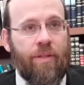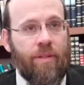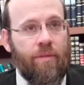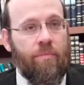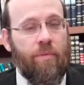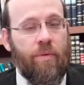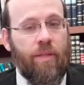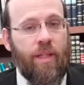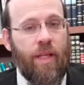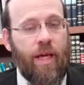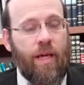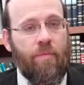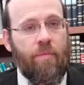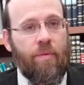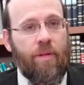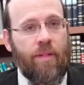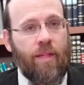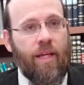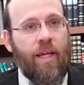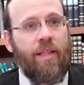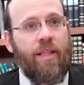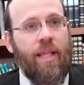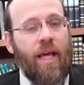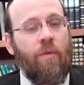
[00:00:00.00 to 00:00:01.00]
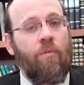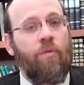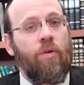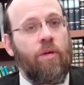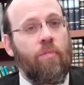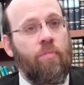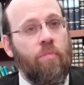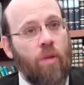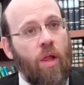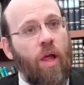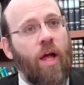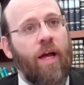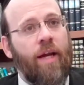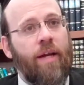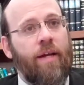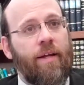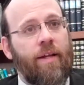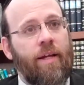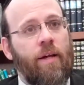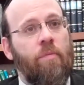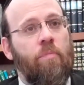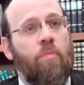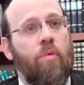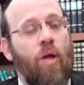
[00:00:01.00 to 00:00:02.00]
But again, that would apply.
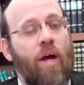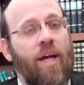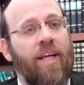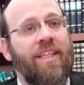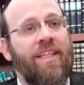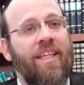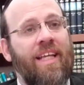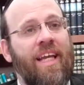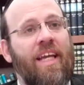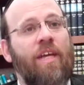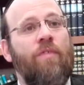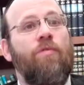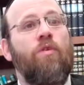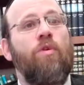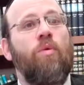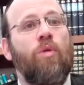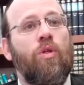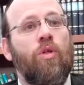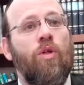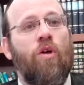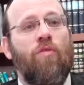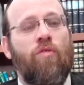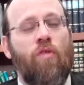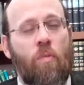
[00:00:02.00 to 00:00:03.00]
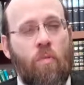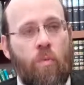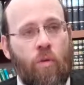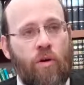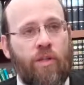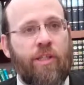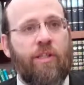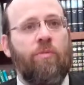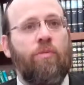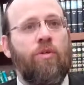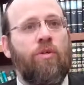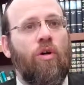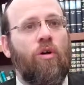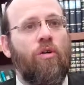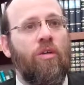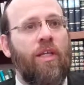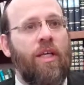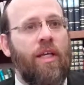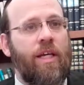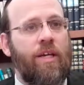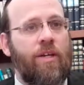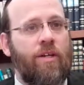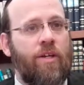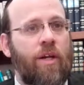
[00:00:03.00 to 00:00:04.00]
It applies today. If a person would go to
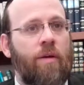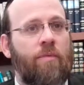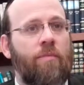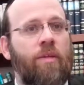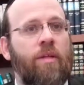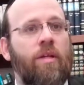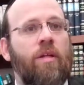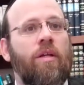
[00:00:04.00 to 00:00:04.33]
Egypt,